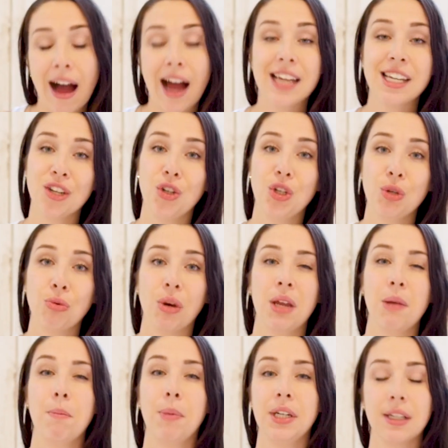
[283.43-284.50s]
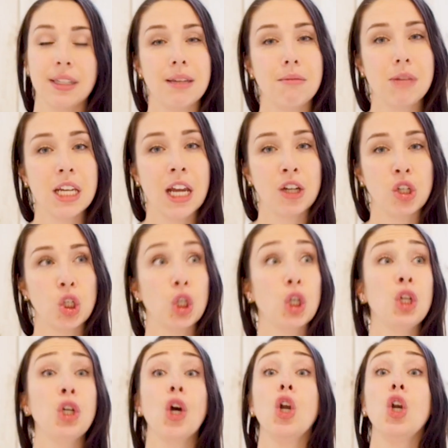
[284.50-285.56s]
I can do it, but does it mean I
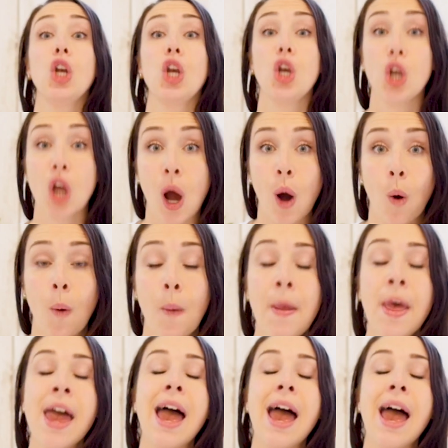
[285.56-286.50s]
should? no.